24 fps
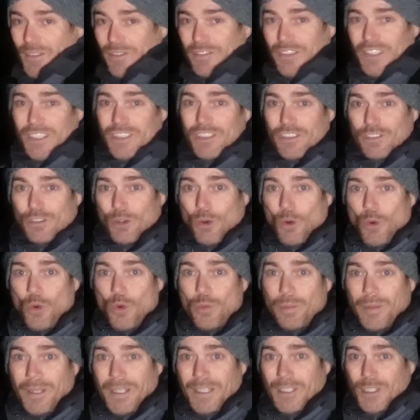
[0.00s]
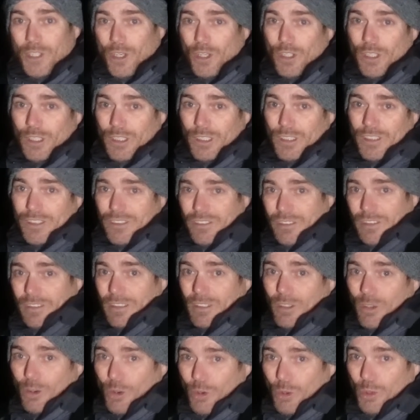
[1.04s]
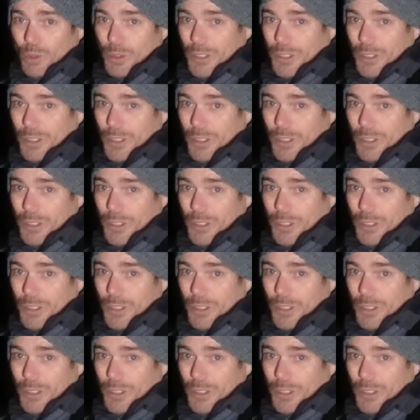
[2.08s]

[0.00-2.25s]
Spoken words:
fish, it's all been congers all